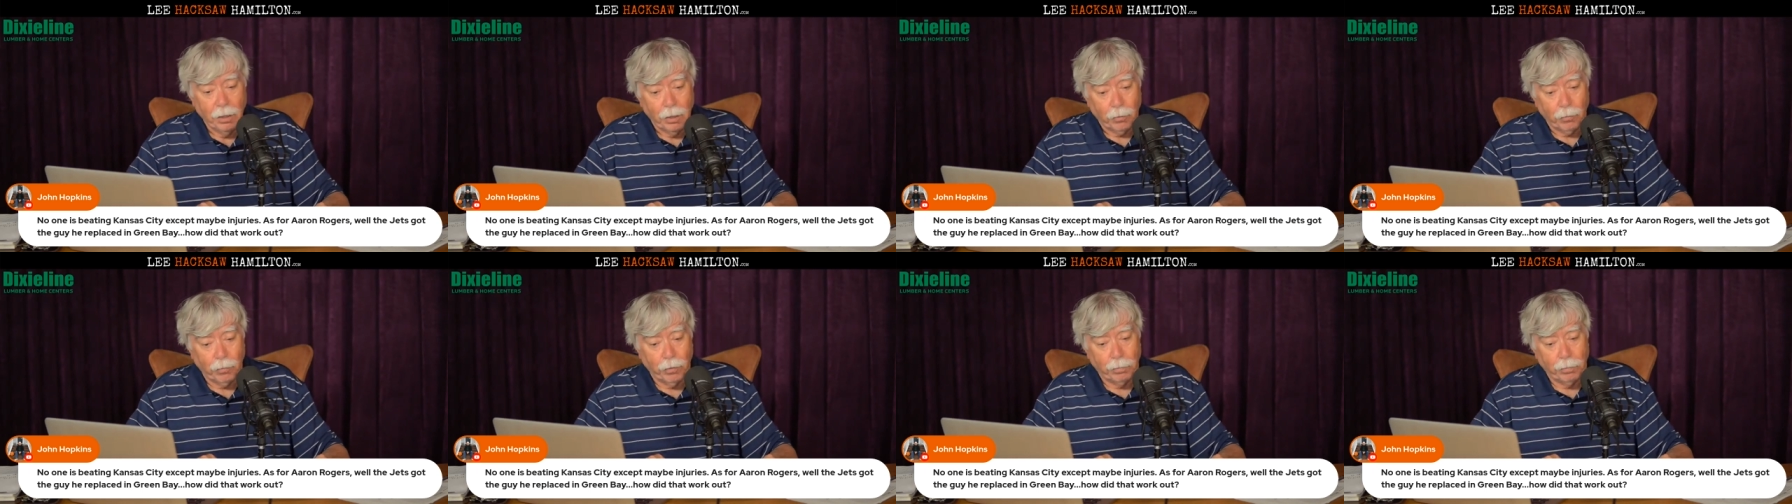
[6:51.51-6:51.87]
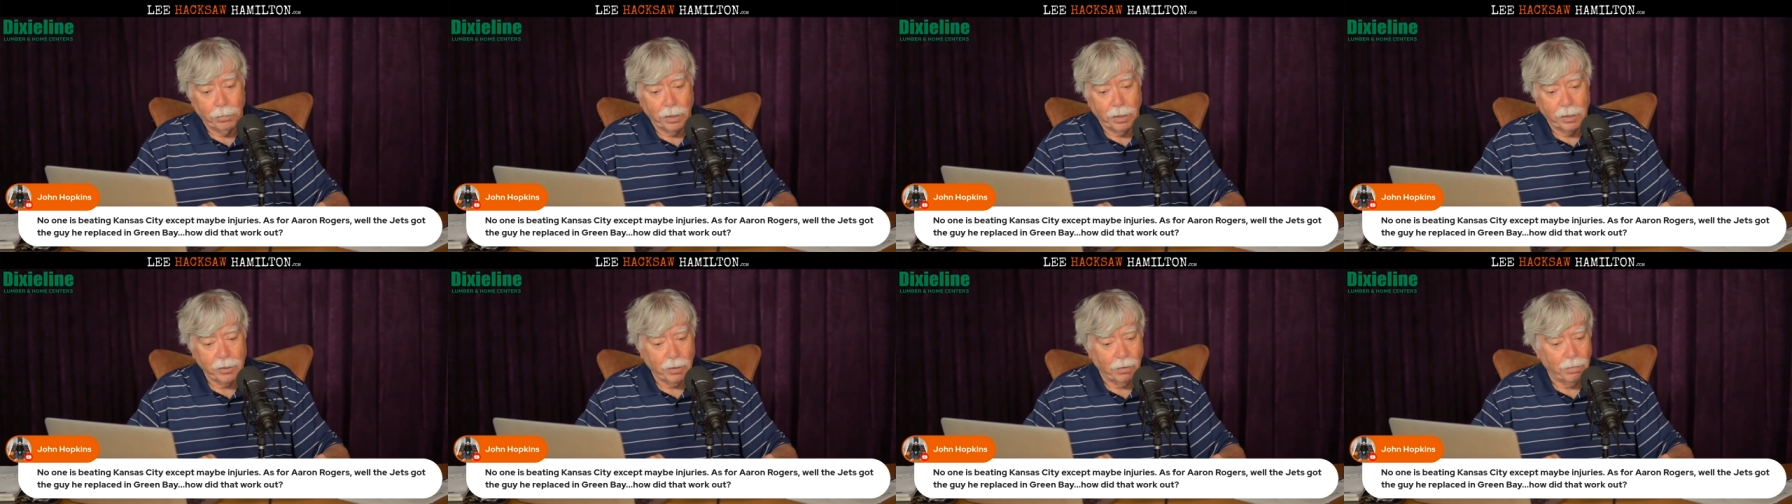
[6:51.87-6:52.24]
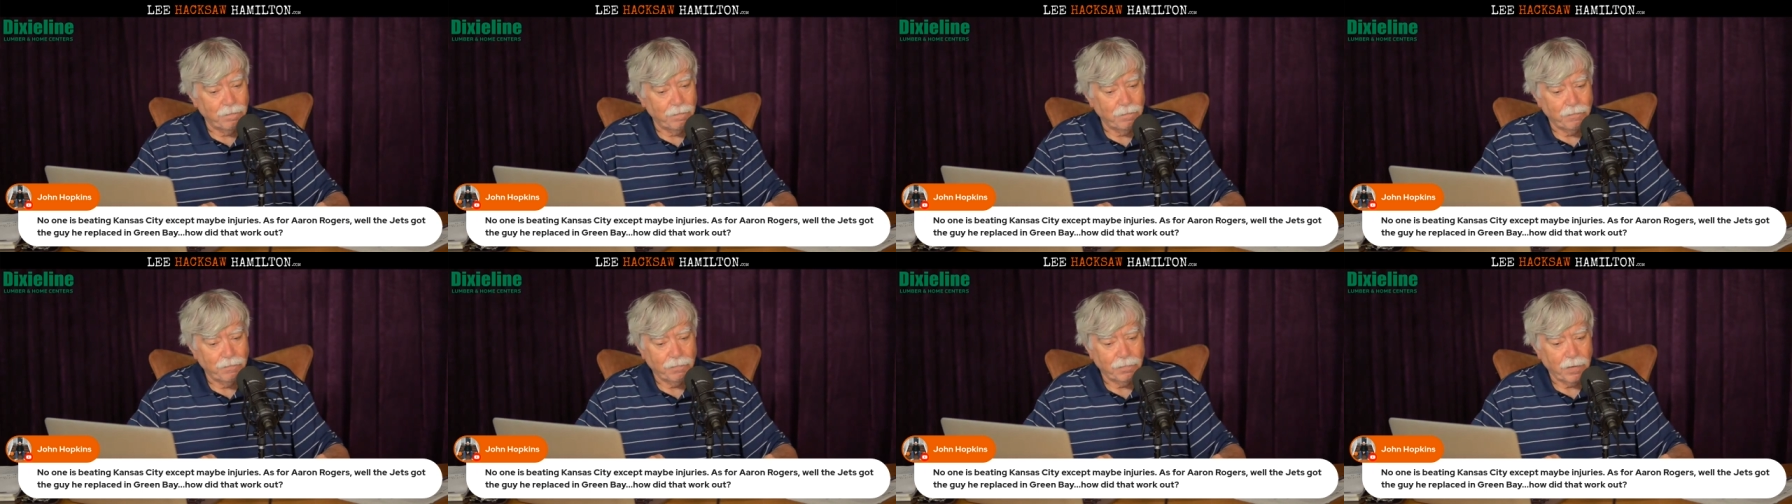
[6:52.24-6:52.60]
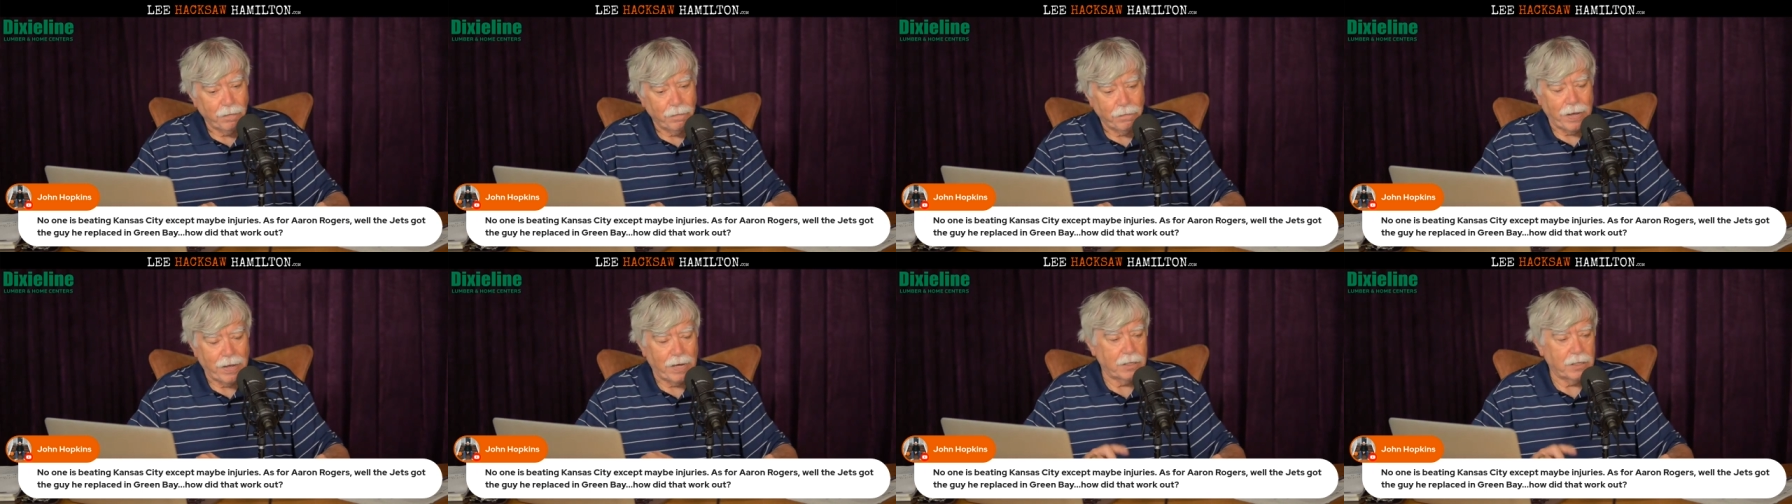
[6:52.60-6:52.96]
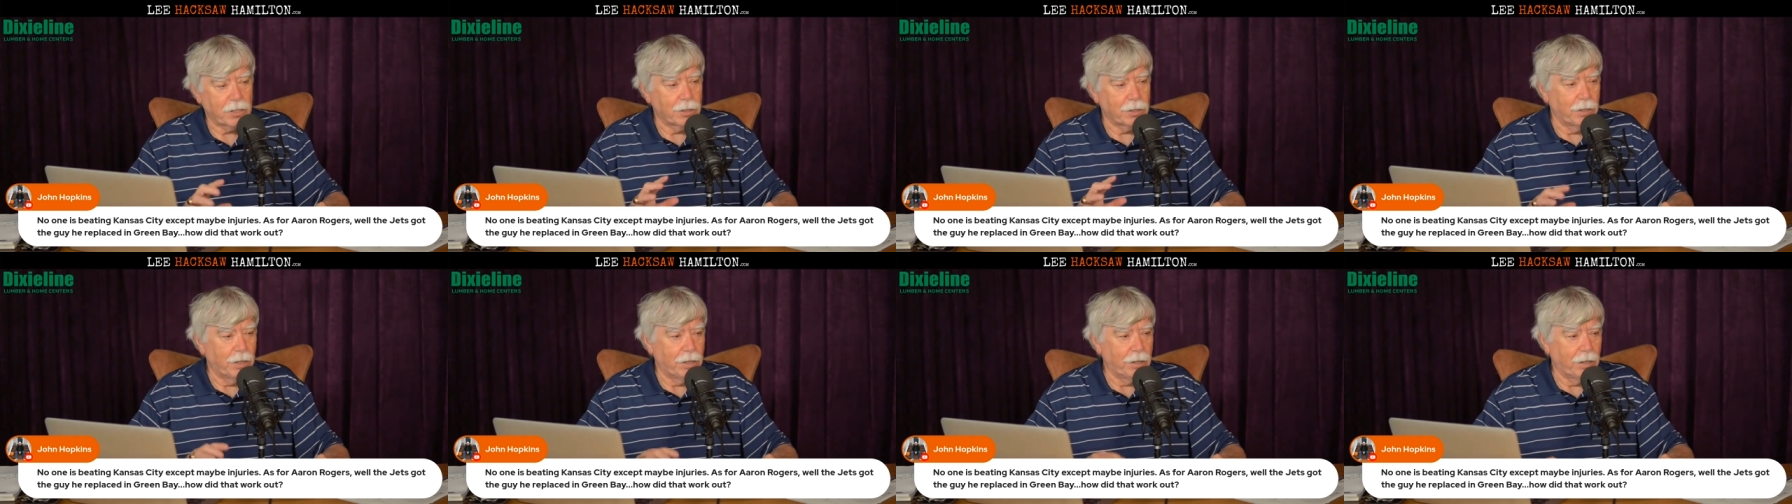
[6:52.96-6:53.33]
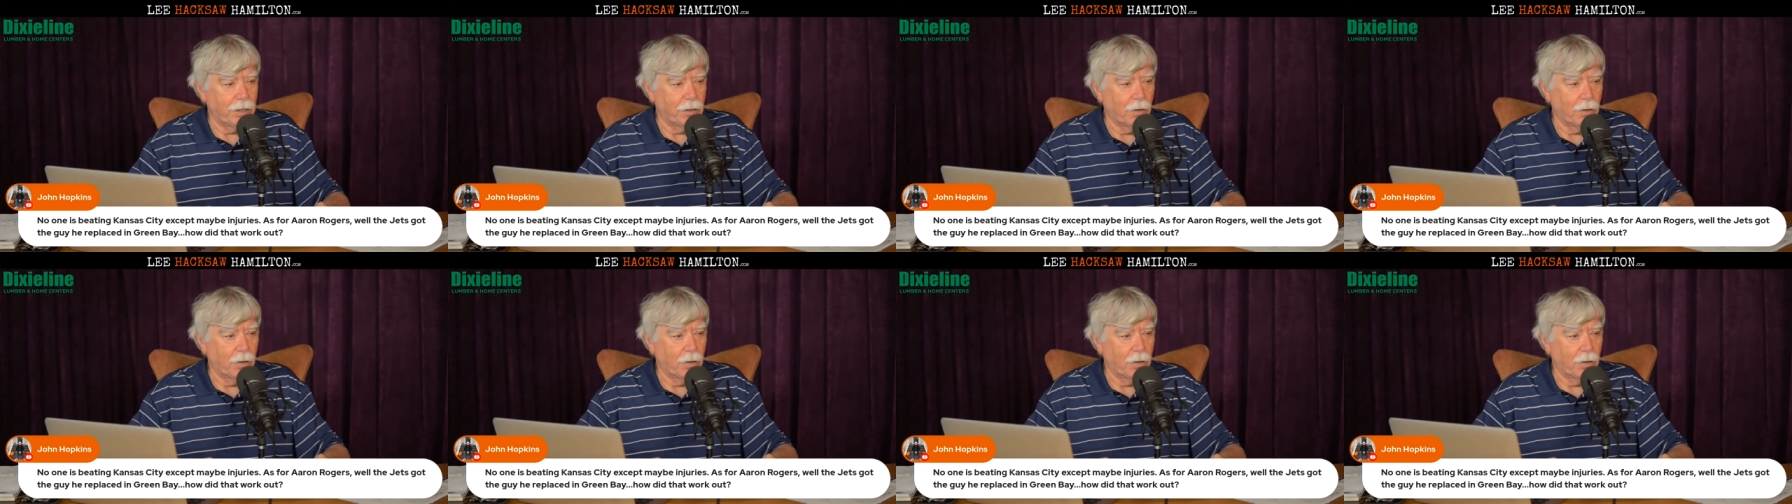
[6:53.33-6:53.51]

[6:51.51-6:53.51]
Green Bay. So fascinating.